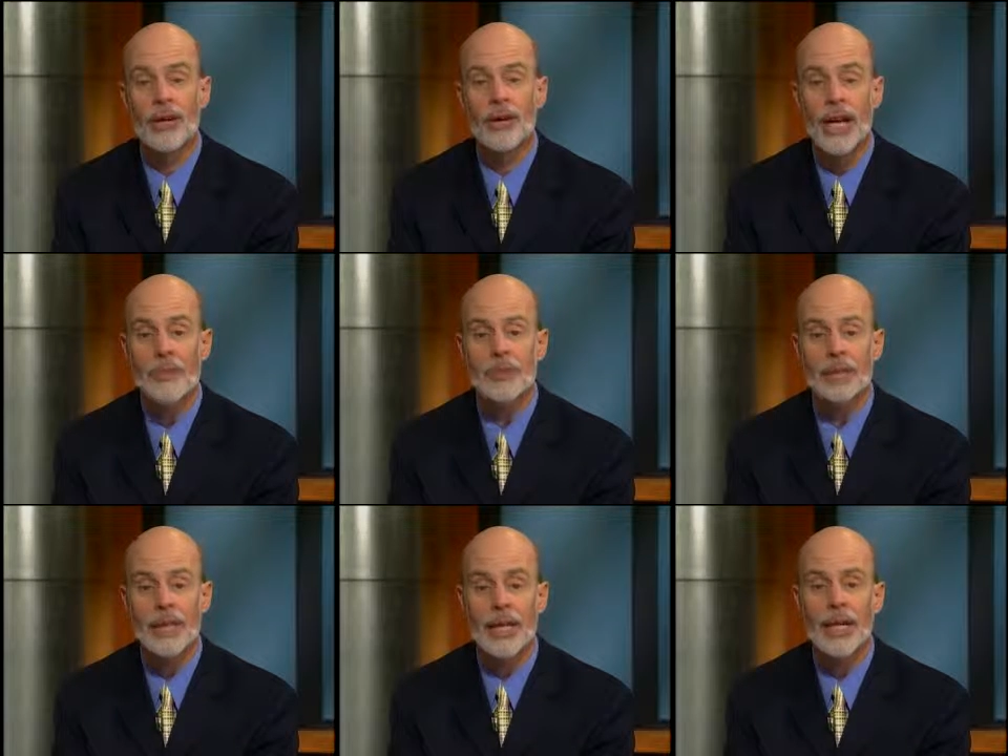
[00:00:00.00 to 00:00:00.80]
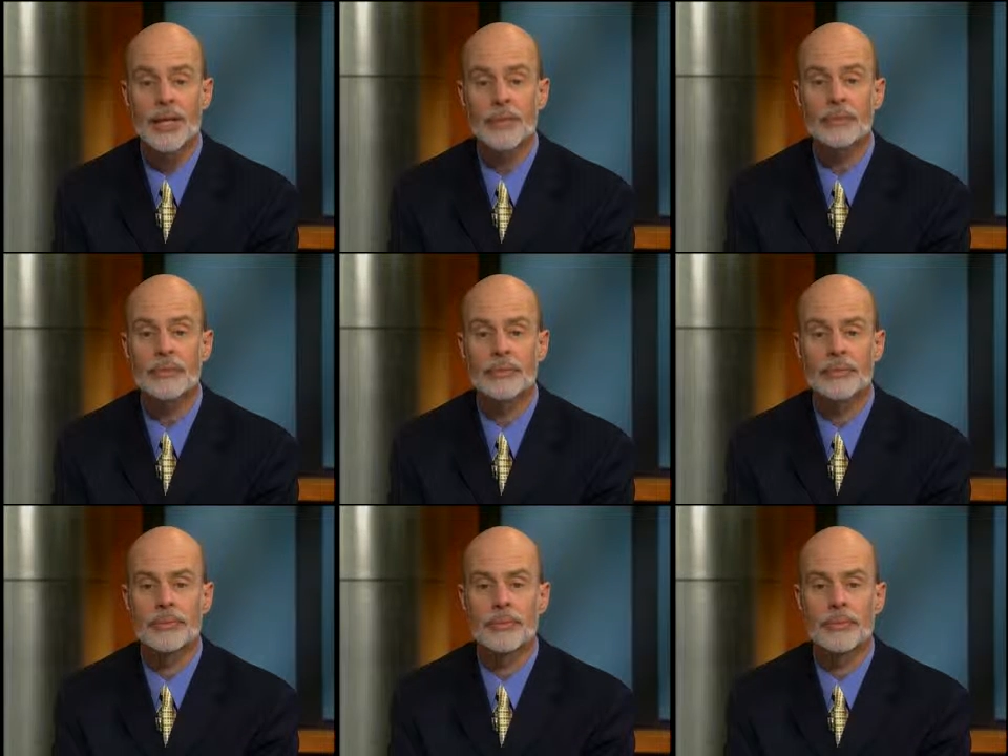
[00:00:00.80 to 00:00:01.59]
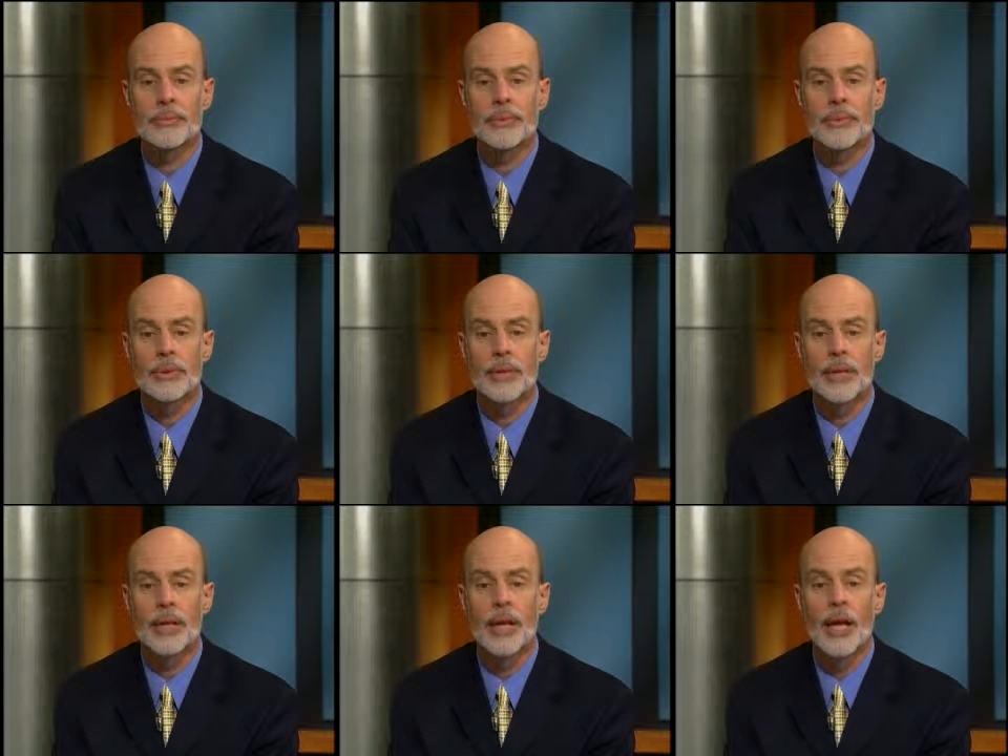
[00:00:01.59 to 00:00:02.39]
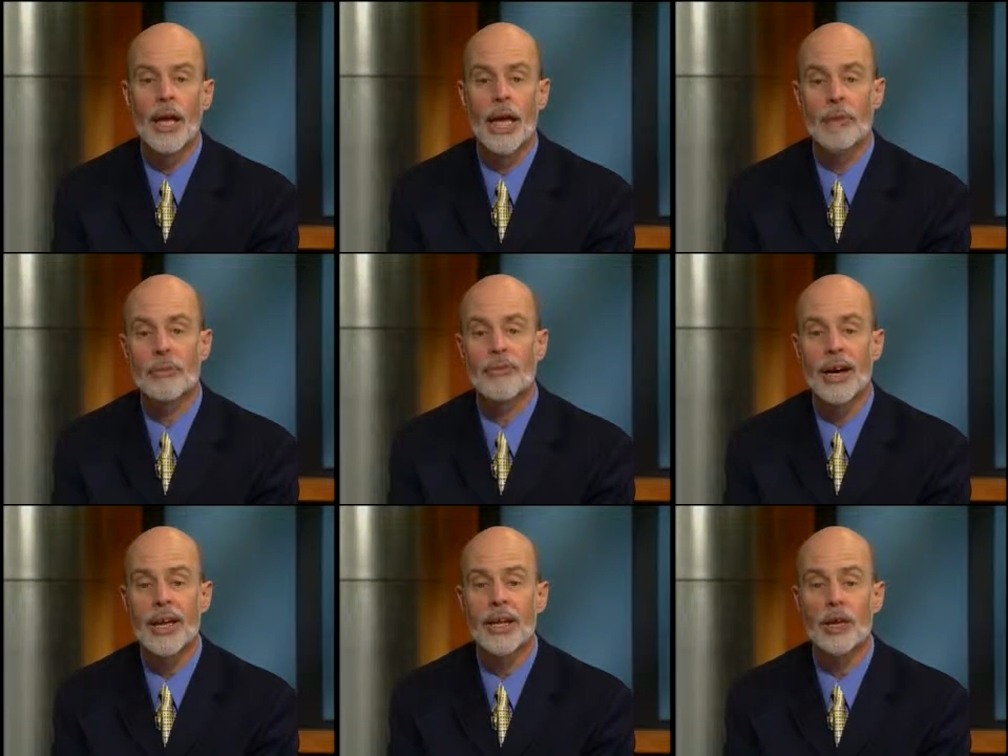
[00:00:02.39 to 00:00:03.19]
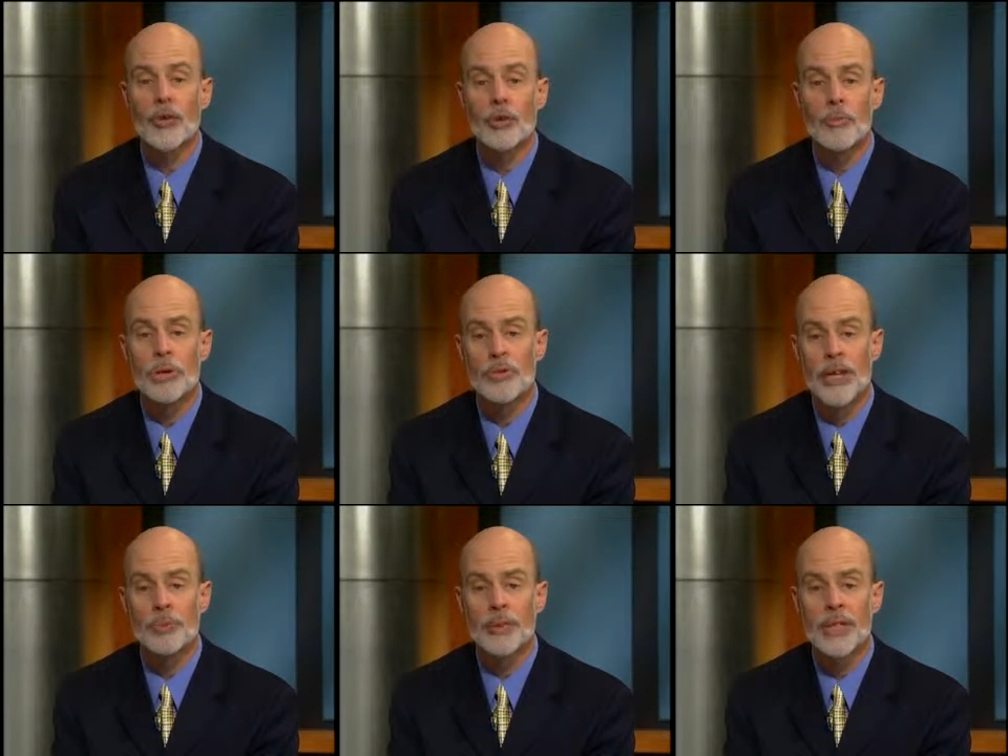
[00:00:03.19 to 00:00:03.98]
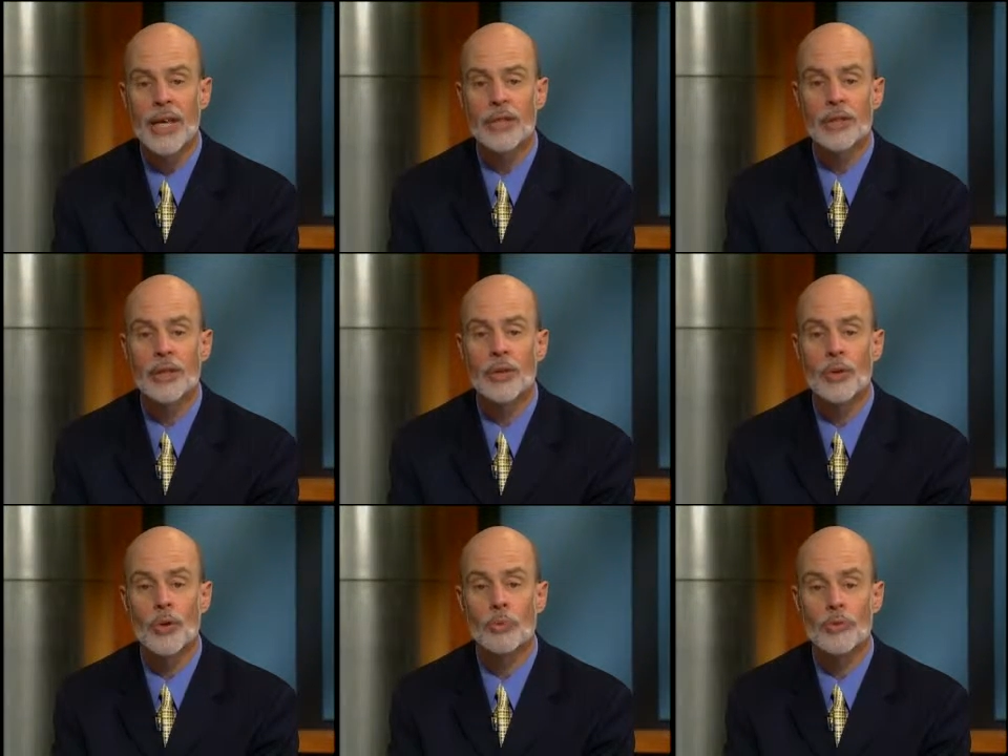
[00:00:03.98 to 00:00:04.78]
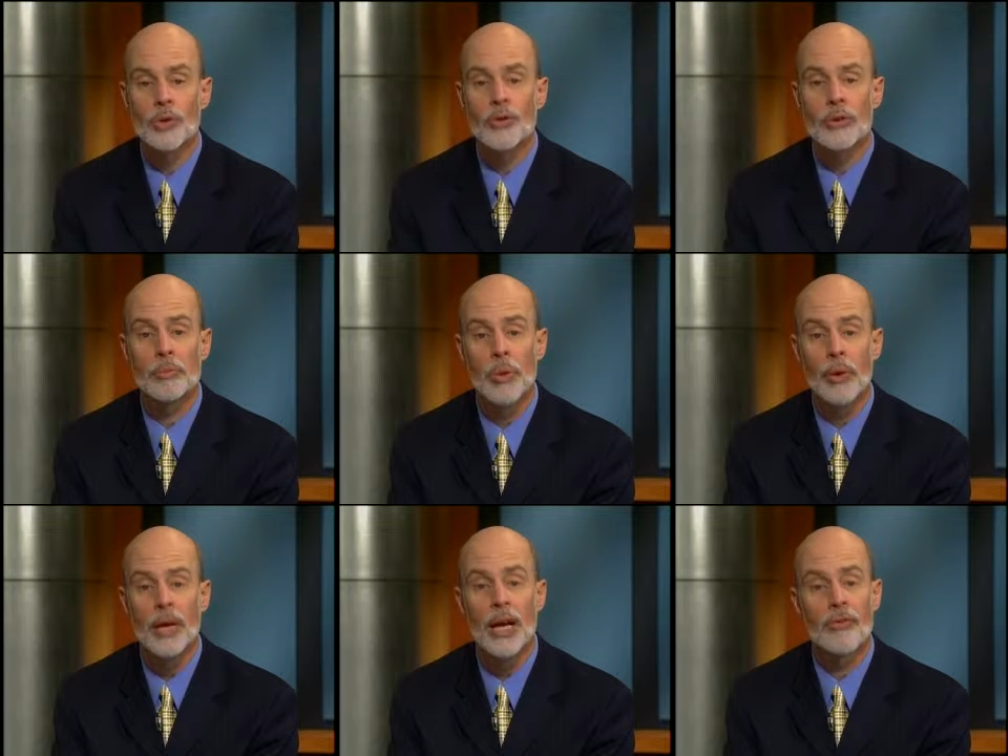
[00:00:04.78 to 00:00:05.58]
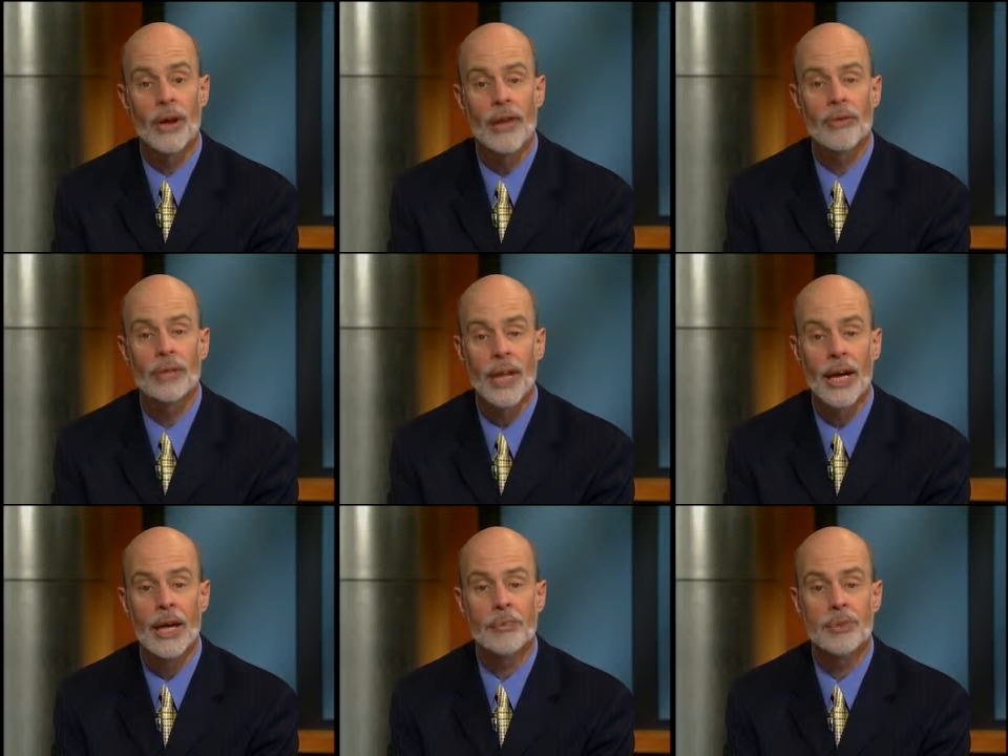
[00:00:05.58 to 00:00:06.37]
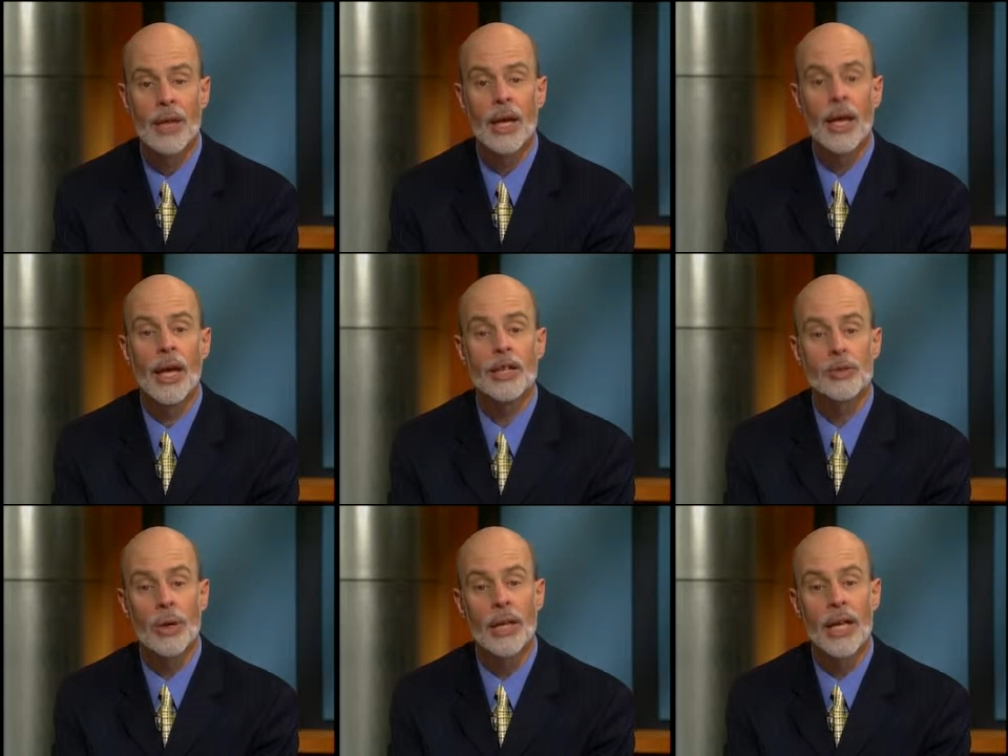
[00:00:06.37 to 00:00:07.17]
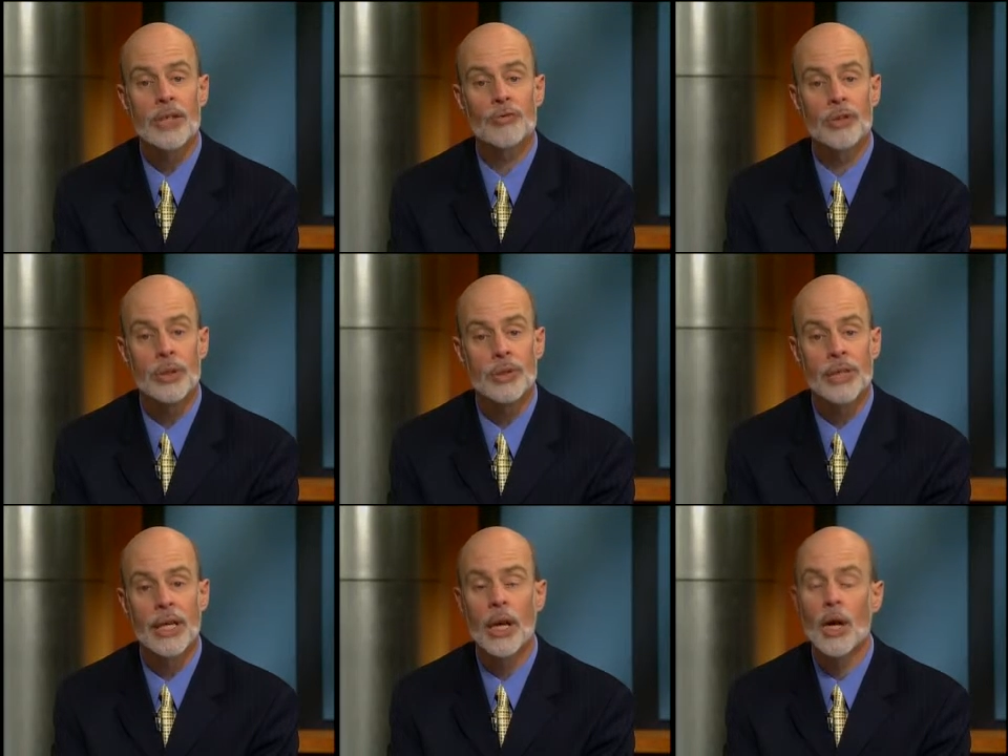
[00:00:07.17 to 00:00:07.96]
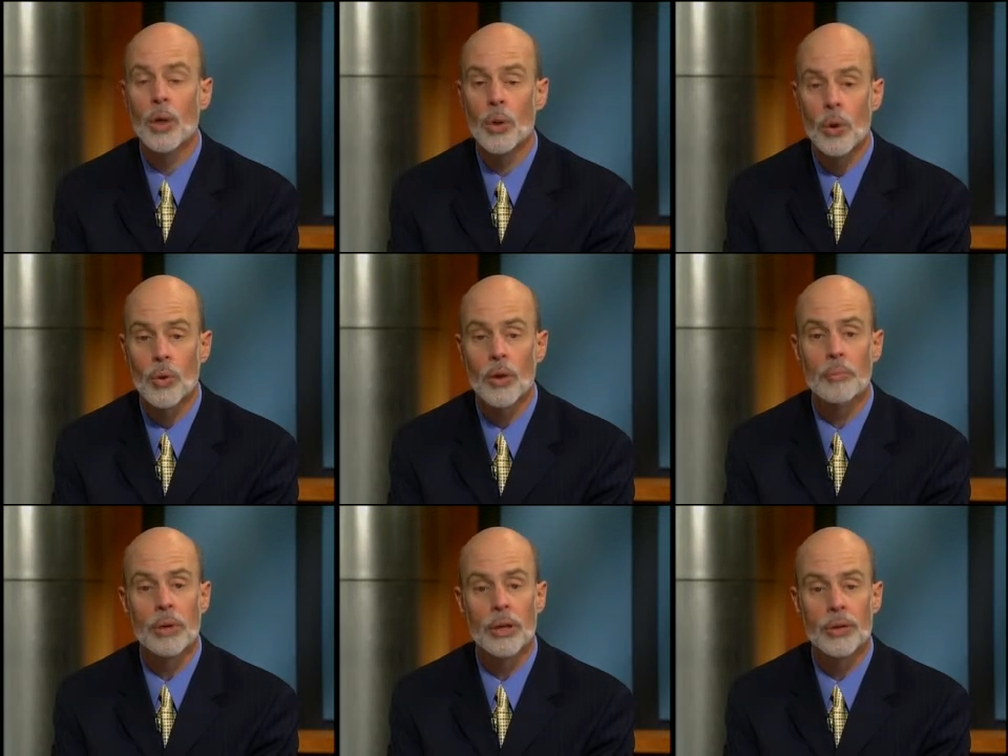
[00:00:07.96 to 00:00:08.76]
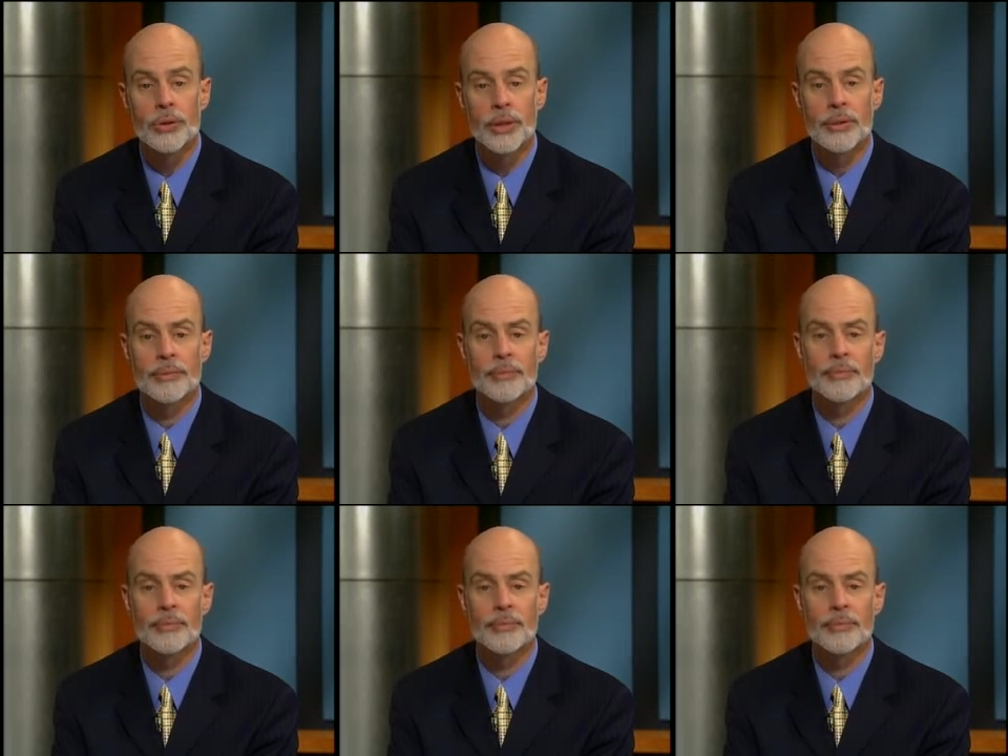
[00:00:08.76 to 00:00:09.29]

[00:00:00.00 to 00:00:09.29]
down absenteeism, and providing group transportation to improve employee arrival times, as well as reducing local pollution.